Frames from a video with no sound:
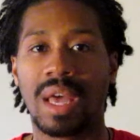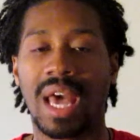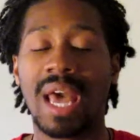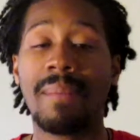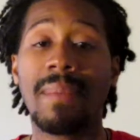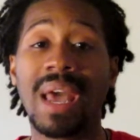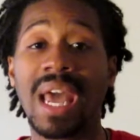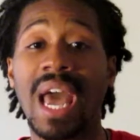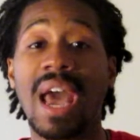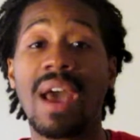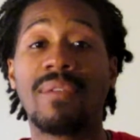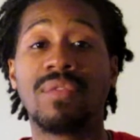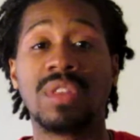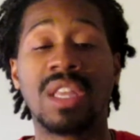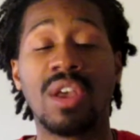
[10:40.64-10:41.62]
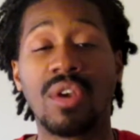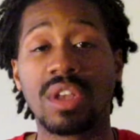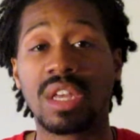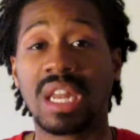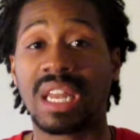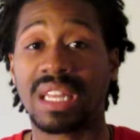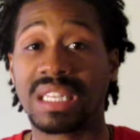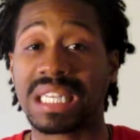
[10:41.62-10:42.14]
It may have
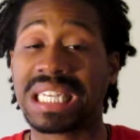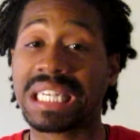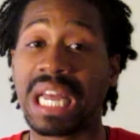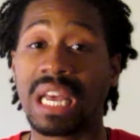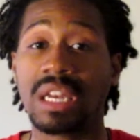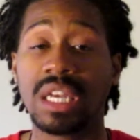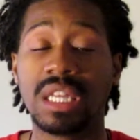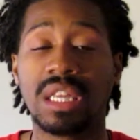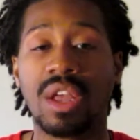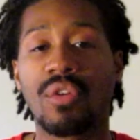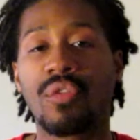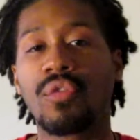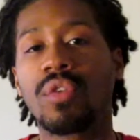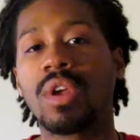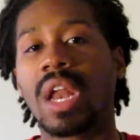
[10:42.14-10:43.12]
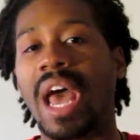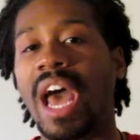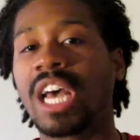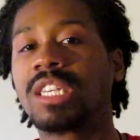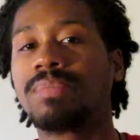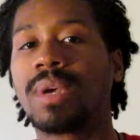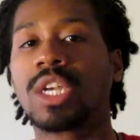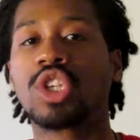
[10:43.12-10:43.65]
slightly different
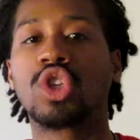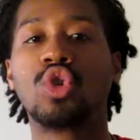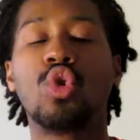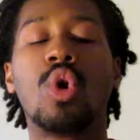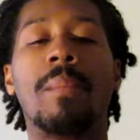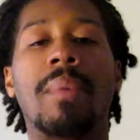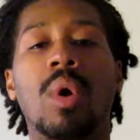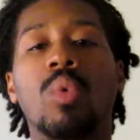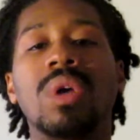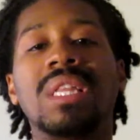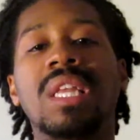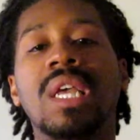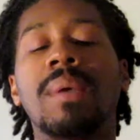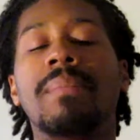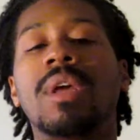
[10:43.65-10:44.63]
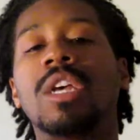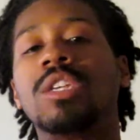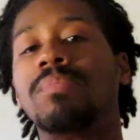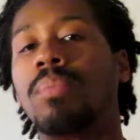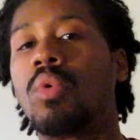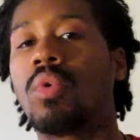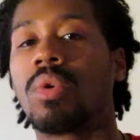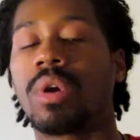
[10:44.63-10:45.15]
aspects to it, but we deem it as
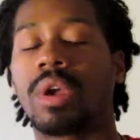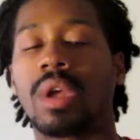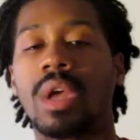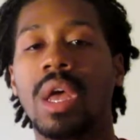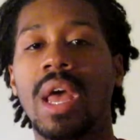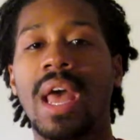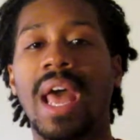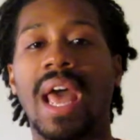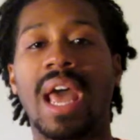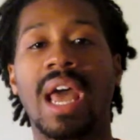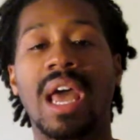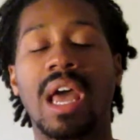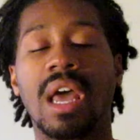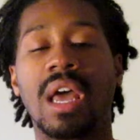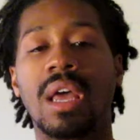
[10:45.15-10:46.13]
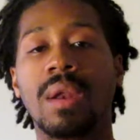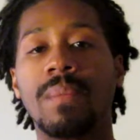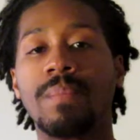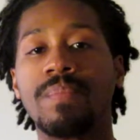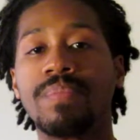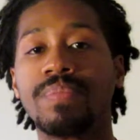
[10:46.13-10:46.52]
boring. And